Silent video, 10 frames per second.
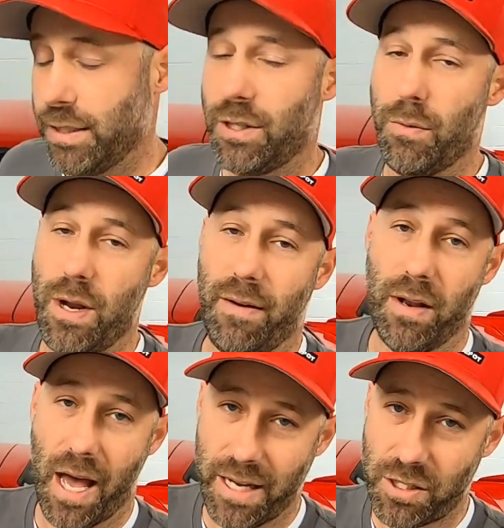So when you have a
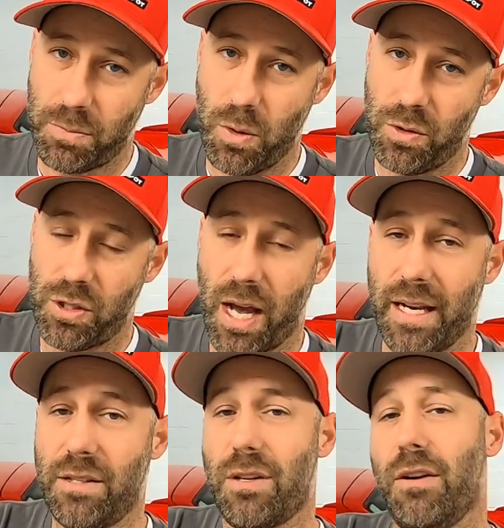nice, smooth,
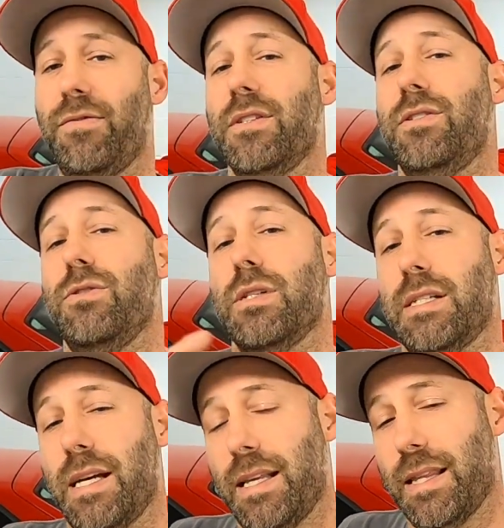shiny surface, you can
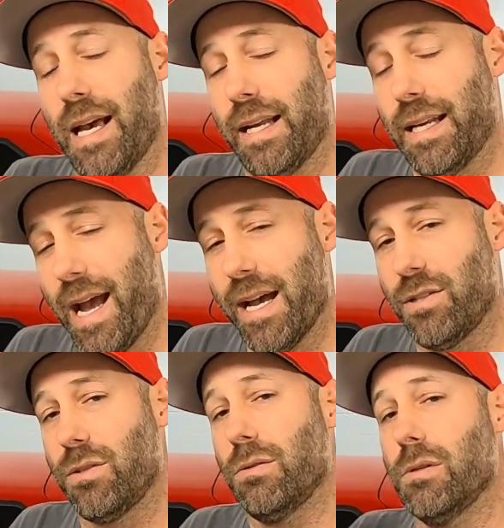take that
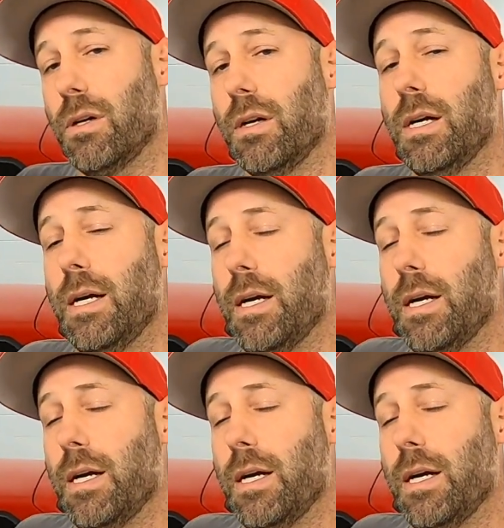gas door